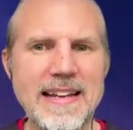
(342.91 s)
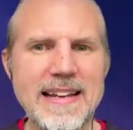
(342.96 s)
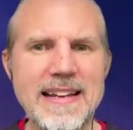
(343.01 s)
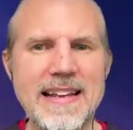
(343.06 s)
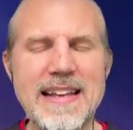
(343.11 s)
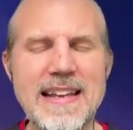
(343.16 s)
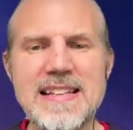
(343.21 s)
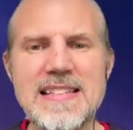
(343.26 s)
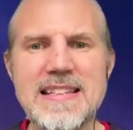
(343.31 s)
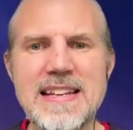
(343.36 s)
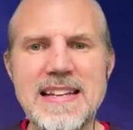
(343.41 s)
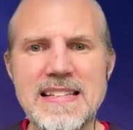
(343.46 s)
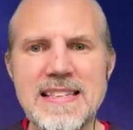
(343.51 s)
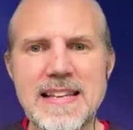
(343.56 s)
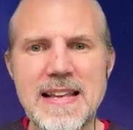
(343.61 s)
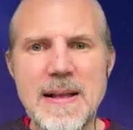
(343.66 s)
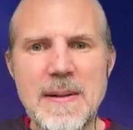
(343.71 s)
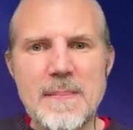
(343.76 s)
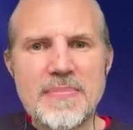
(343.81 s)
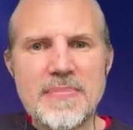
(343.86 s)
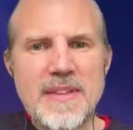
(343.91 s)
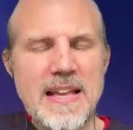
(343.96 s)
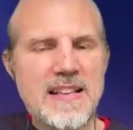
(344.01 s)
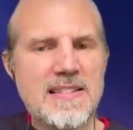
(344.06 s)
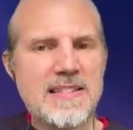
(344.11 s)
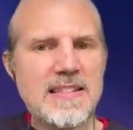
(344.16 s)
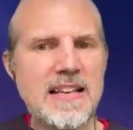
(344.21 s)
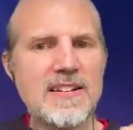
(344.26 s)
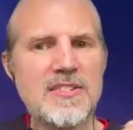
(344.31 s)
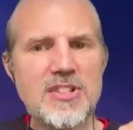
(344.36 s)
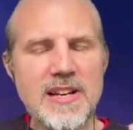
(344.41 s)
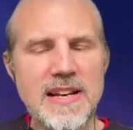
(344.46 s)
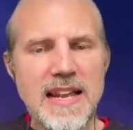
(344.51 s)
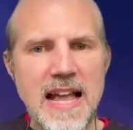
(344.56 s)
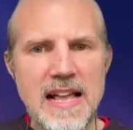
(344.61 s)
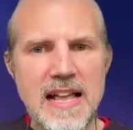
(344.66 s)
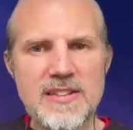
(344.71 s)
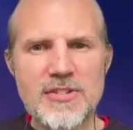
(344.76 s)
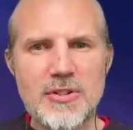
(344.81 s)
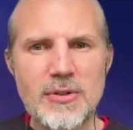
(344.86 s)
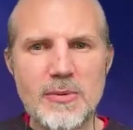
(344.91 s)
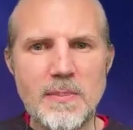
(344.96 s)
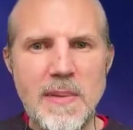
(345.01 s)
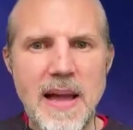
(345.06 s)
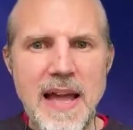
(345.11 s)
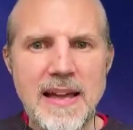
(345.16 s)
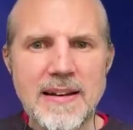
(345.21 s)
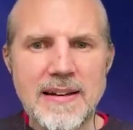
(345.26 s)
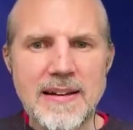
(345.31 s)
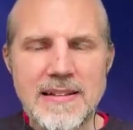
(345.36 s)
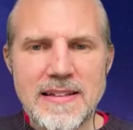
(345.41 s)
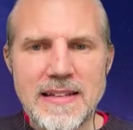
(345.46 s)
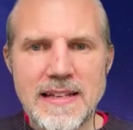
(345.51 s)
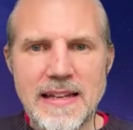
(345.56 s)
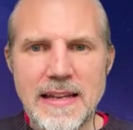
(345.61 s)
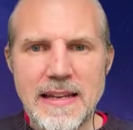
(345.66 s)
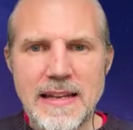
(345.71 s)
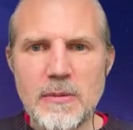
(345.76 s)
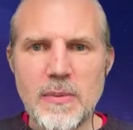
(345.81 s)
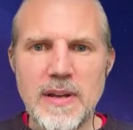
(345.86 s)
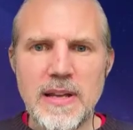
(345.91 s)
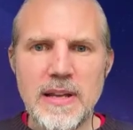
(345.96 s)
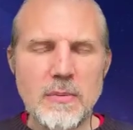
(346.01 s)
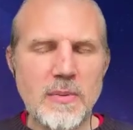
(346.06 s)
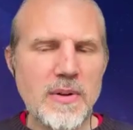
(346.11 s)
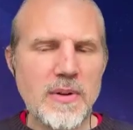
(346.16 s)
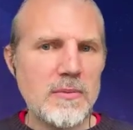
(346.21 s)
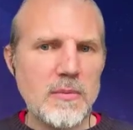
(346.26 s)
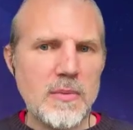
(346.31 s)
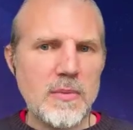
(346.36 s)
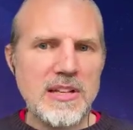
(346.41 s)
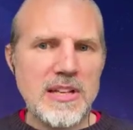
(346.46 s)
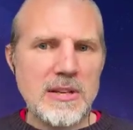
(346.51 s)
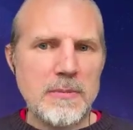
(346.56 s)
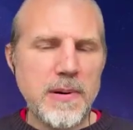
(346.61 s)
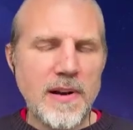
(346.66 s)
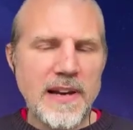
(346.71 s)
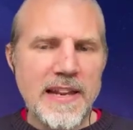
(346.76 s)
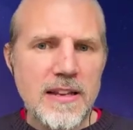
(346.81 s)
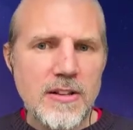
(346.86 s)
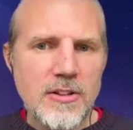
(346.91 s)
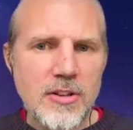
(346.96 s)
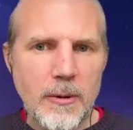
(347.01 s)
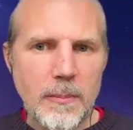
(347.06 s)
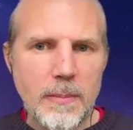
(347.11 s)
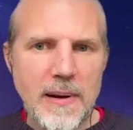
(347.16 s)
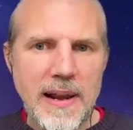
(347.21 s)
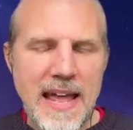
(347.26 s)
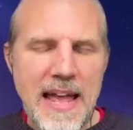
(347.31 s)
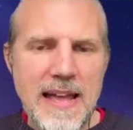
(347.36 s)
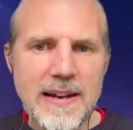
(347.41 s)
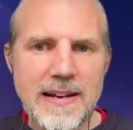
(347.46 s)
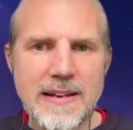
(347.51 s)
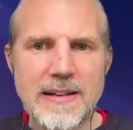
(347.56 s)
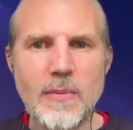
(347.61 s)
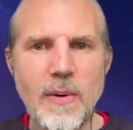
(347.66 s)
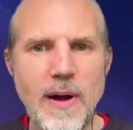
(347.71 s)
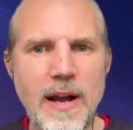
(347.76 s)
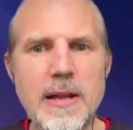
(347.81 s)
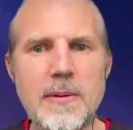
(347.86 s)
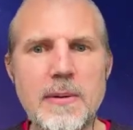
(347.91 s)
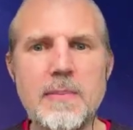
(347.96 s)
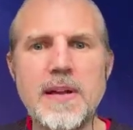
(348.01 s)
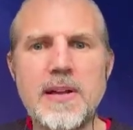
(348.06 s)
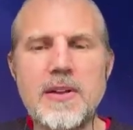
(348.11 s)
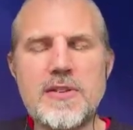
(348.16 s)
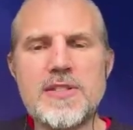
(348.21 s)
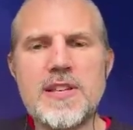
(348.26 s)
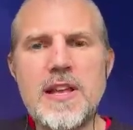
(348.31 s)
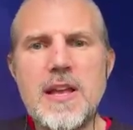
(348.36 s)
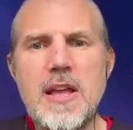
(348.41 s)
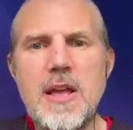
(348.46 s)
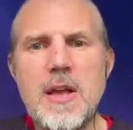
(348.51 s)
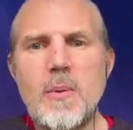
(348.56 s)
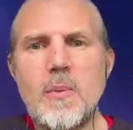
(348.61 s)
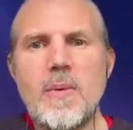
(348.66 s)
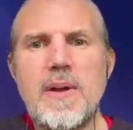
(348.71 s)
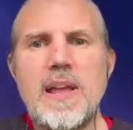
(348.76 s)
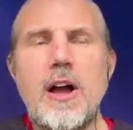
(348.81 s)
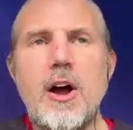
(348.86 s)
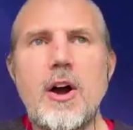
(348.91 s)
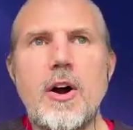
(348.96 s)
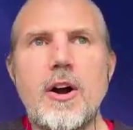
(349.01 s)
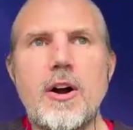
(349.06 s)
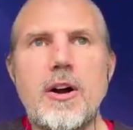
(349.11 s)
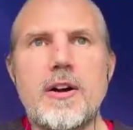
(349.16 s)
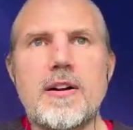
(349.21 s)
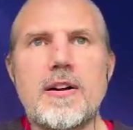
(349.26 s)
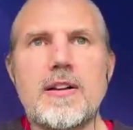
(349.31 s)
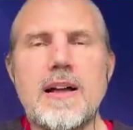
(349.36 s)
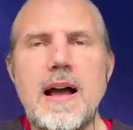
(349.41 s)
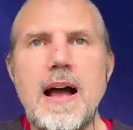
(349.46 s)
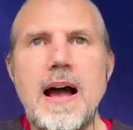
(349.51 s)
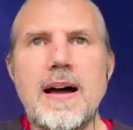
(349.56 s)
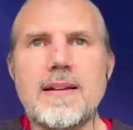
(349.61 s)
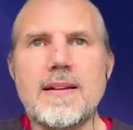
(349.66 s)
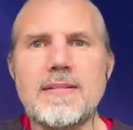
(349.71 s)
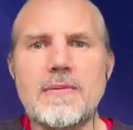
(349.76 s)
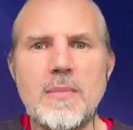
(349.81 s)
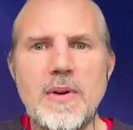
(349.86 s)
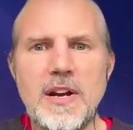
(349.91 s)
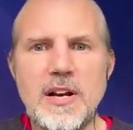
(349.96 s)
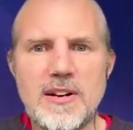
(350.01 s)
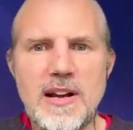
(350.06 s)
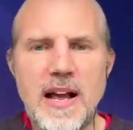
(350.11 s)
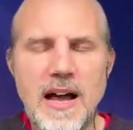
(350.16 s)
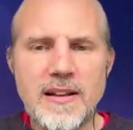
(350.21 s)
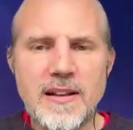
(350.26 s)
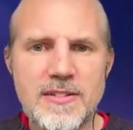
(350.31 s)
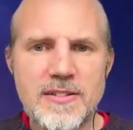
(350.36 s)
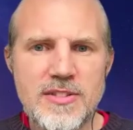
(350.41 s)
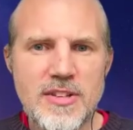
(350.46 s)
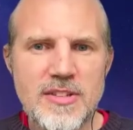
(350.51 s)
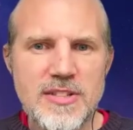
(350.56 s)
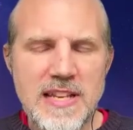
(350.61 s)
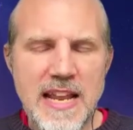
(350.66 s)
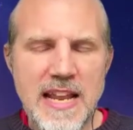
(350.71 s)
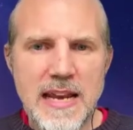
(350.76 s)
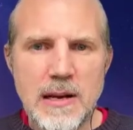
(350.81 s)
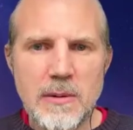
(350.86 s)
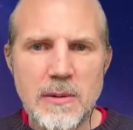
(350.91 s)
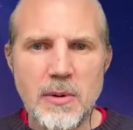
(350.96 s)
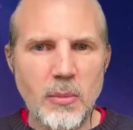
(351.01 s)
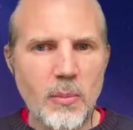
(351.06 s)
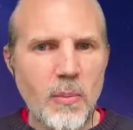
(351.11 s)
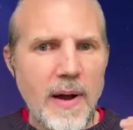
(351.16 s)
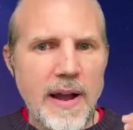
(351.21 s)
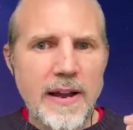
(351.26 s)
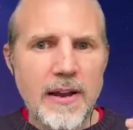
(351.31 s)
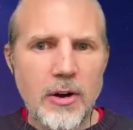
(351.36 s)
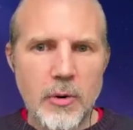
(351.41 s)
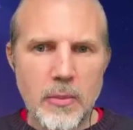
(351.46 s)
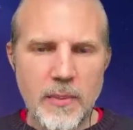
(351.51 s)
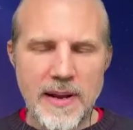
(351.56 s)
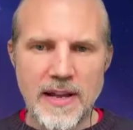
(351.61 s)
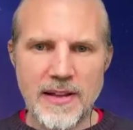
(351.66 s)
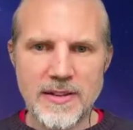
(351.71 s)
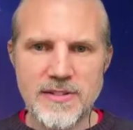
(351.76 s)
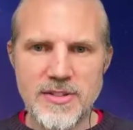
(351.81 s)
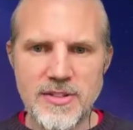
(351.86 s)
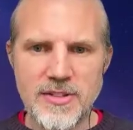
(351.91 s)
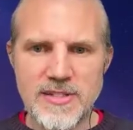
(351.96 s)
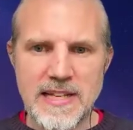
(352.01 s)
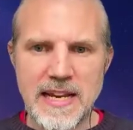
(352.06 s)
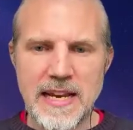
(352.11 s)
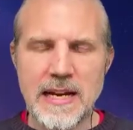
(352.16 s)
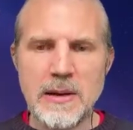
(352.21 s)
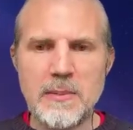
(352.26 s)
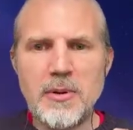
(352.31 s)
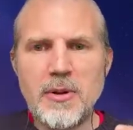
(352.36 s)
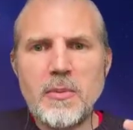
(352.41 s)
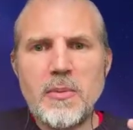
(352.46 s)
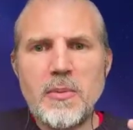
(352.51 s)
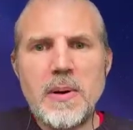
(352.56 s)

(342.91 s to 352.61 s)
It is this essentially, as humanity, we deplete our planet. Why? Because we are unsustainable. Why are we unsustainable?